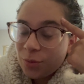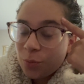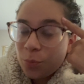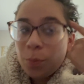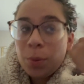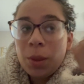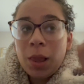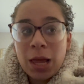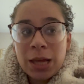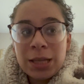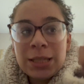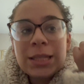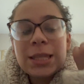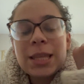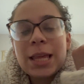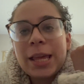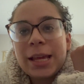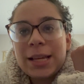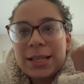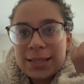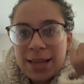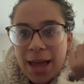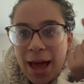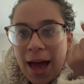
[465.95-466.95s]
plus the
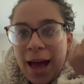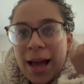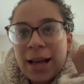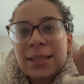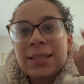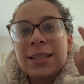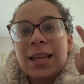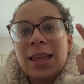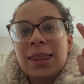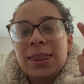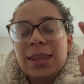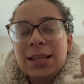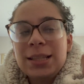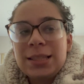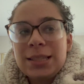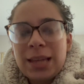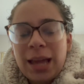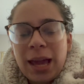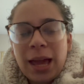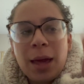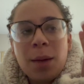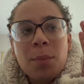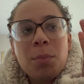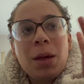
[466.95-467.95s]
like tax and the
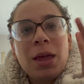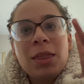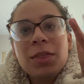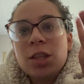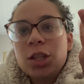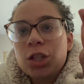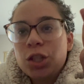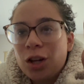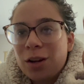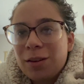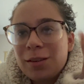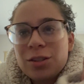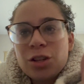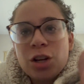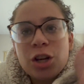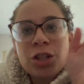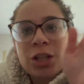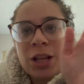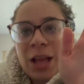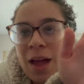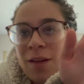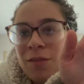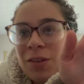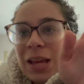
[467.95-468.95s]
tip and the service charge
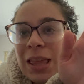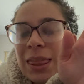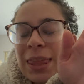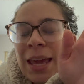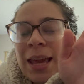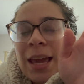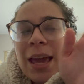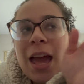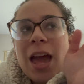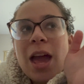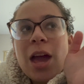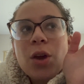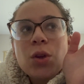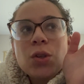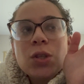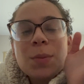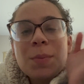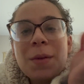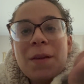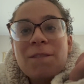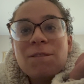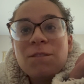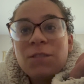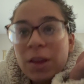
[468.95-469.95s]
and everything, it was
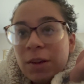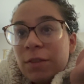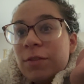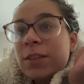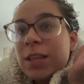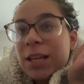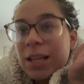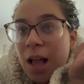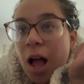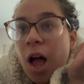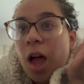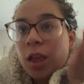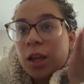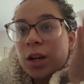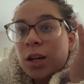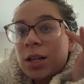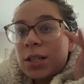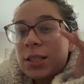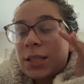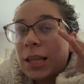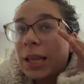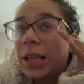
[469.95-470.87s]
gonna be fifty dollars.